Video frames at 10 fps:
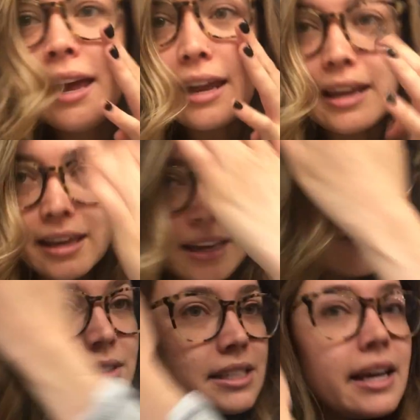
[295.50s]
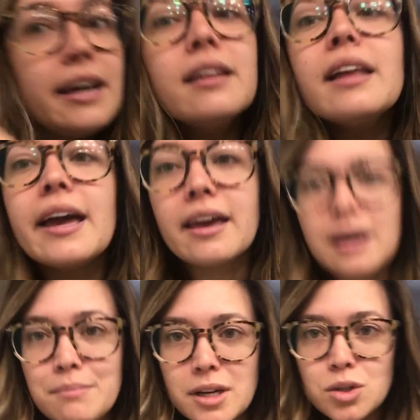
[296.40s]
and it gives it like
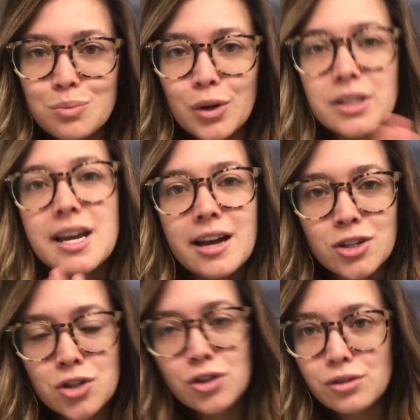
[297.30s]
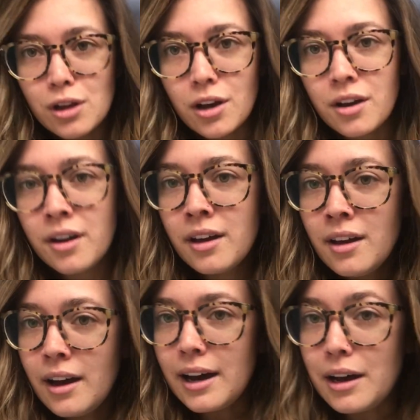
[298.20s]
a much more textured look
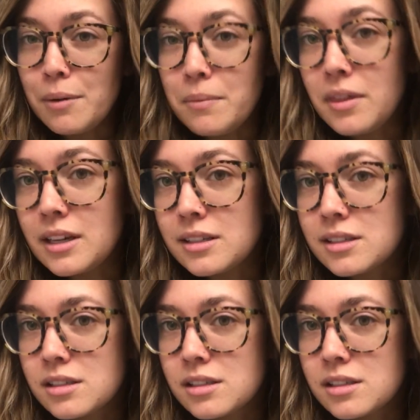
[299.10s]
than